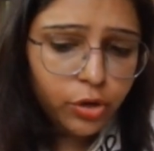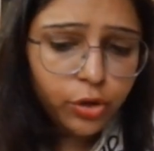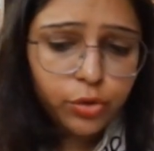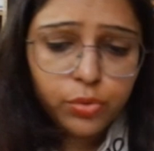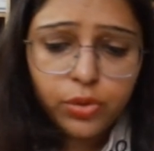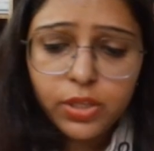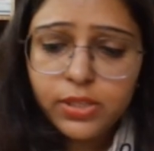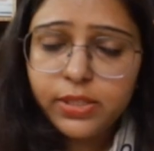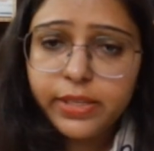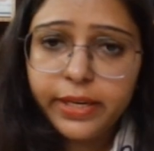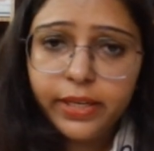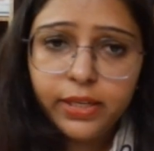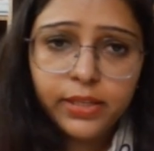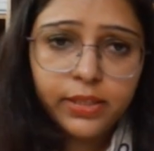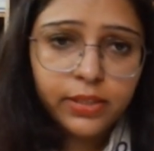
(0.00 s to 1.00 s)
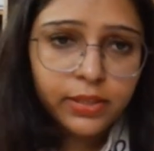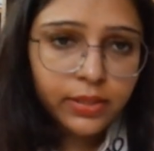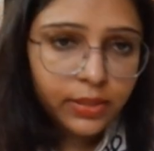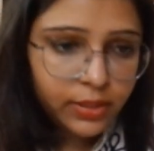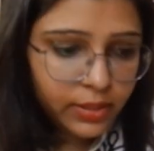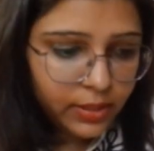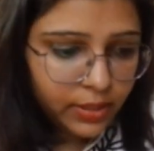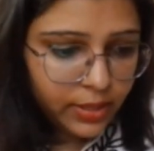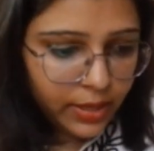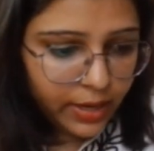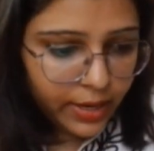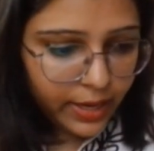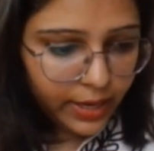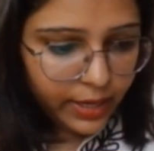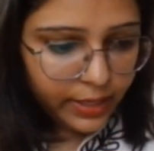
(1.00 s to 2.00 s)
to this side,
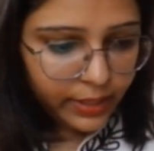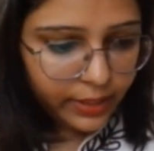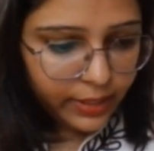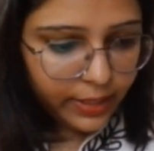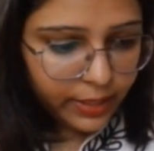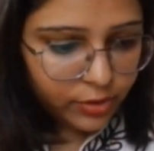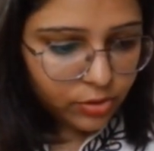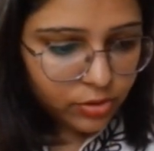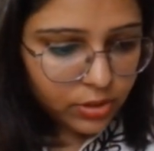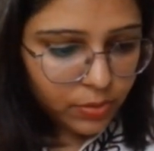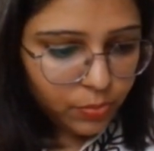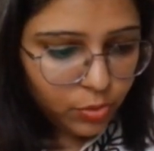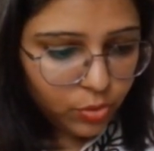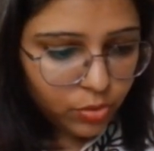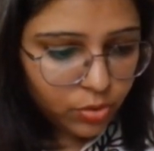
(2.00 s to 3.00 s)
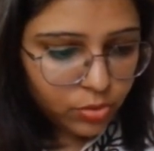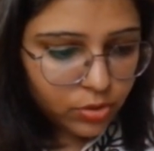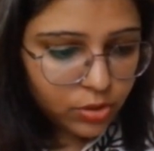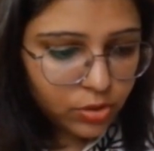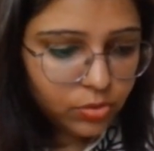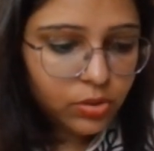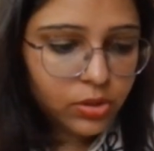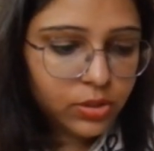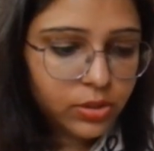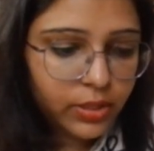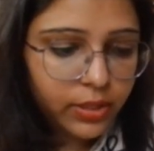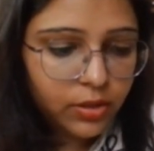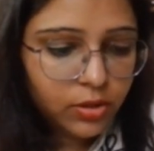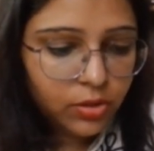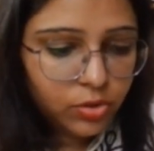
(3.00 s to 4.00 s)
and electrons are more closer to this
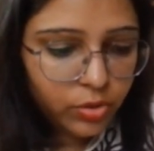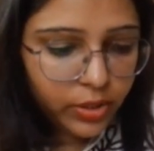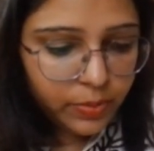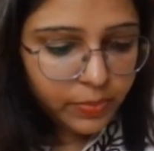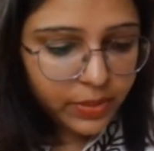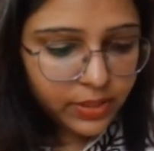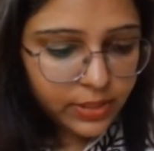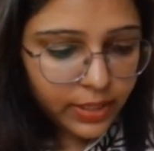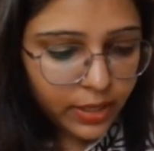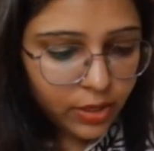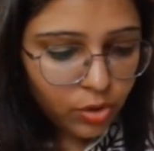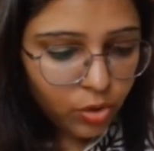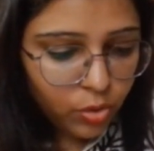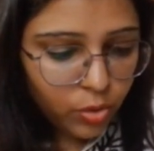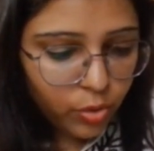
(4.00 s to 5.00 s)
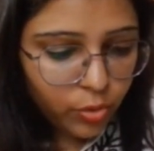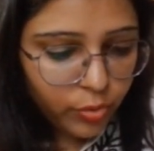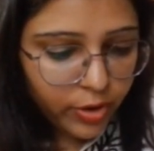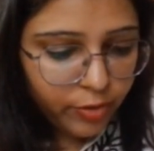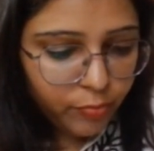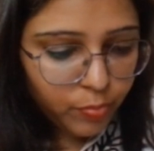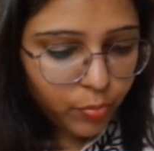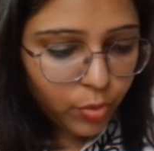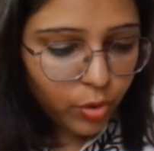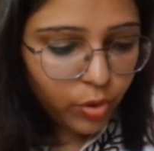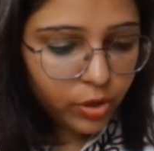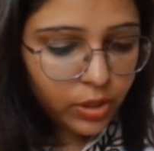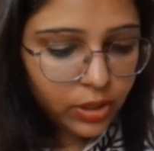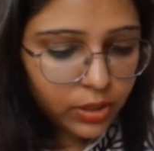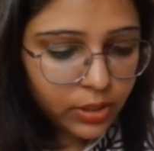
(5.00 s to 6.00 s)
side. So it means here OF
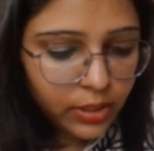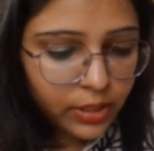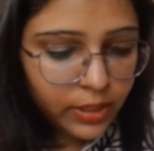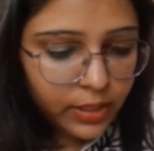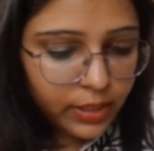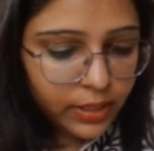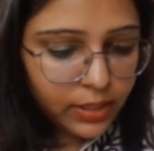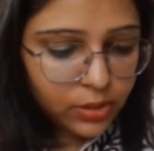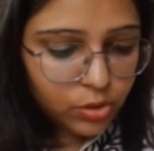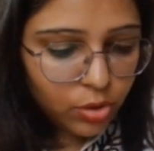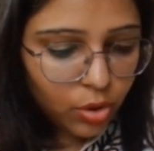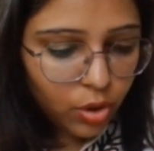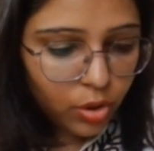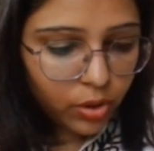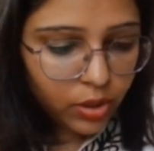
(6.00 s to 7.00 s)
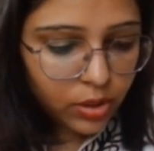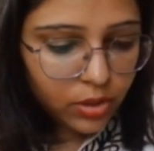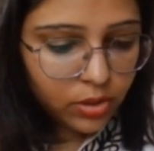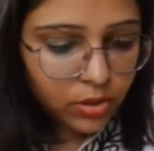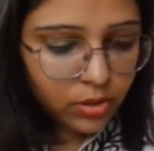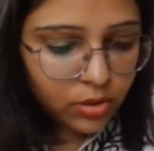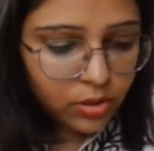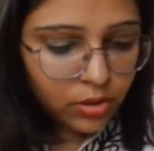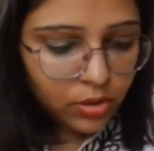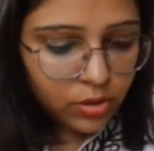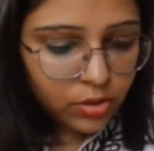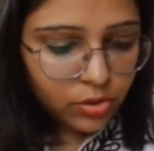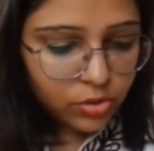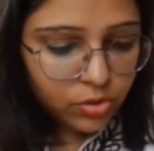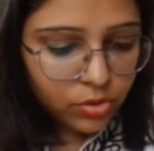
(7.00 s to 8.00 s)
bond is longer.
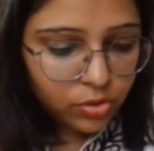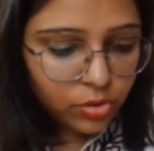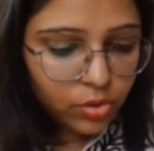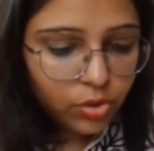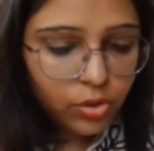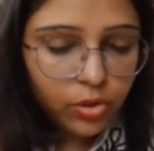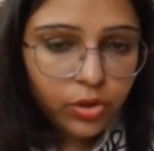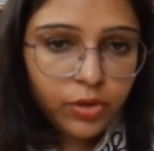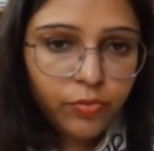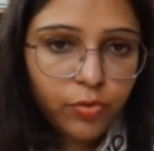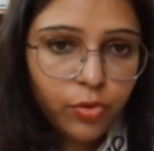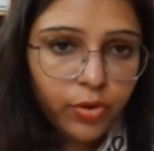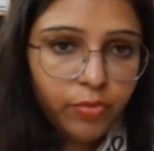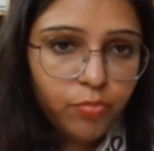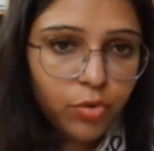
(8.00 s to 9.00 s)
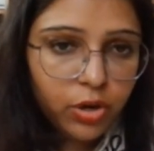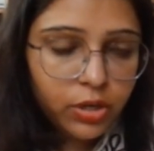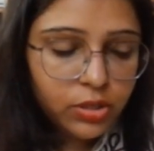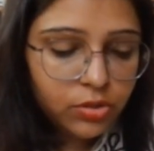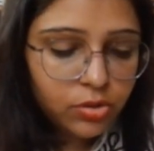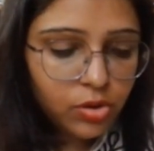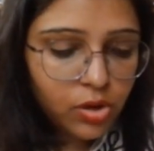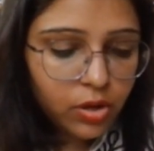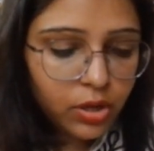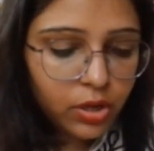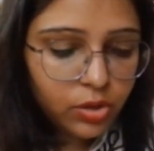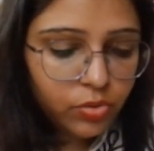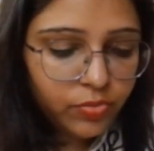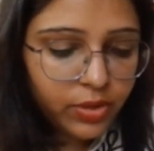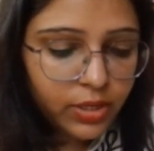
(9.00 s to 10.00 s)
So if OF bond is
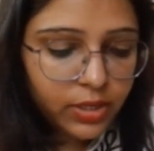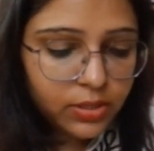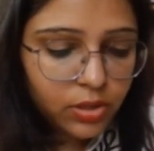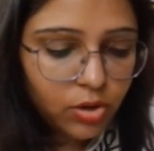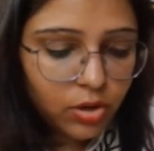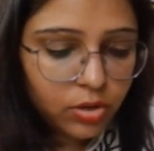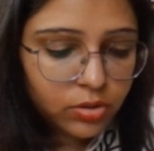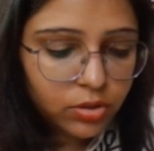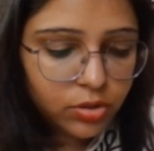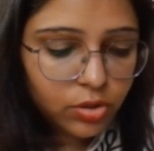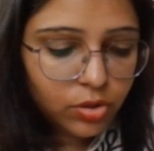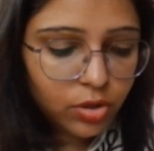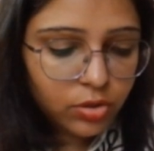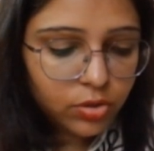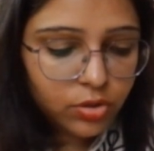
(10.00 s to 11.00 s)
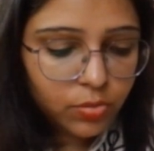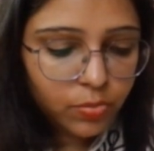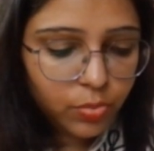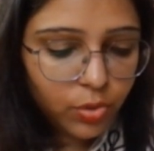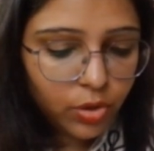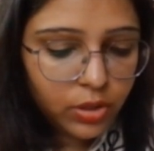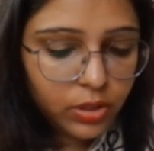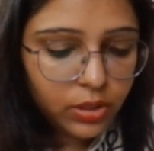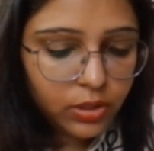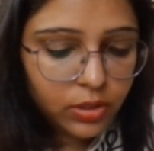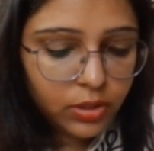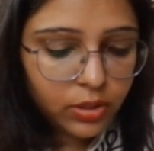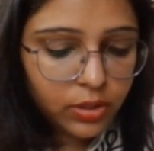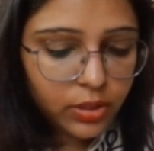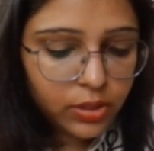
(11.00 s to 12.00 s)
longer, so we can say oxygen bond
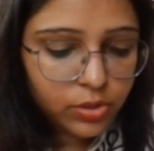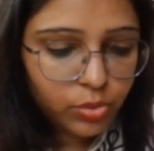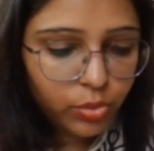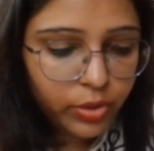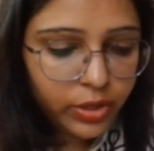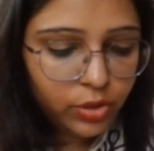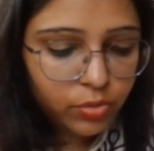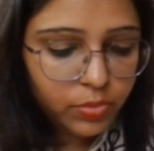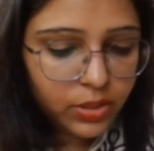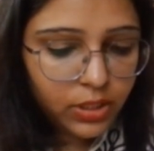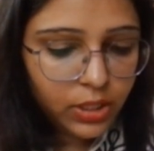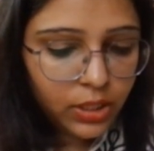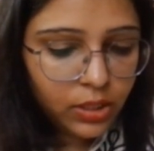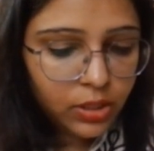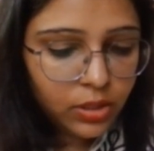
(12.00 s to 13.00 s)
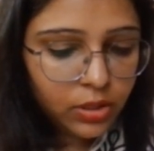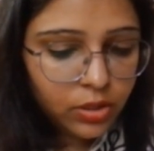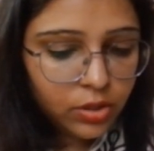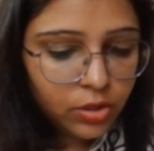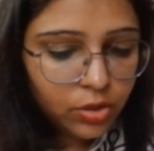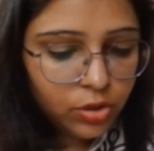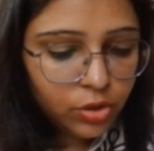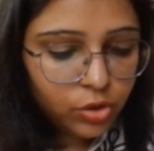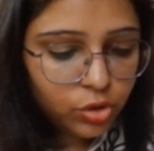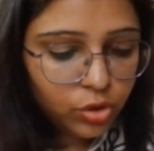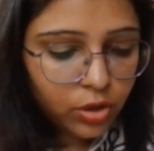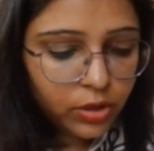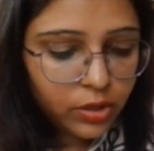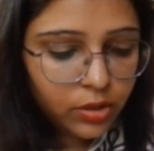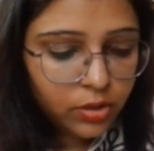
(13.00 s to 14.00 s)
is going to be the
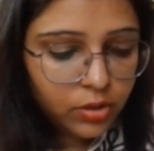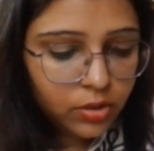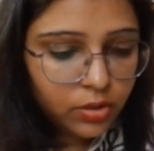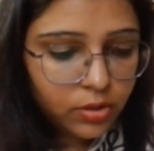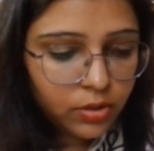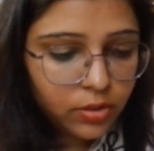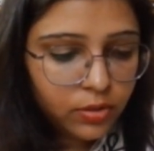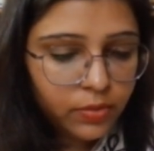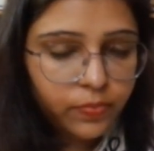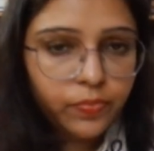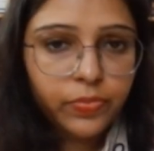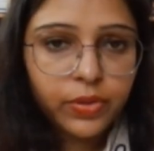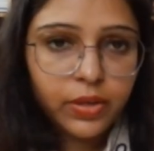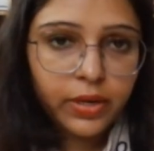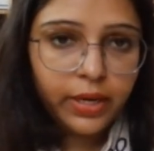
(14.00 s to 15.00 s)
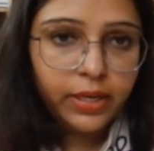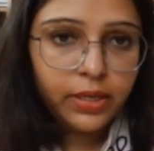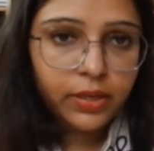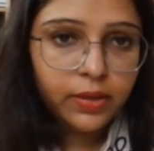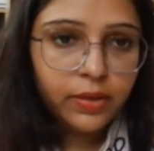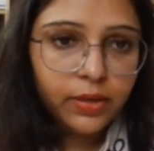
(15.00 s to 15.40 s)
shorter, right?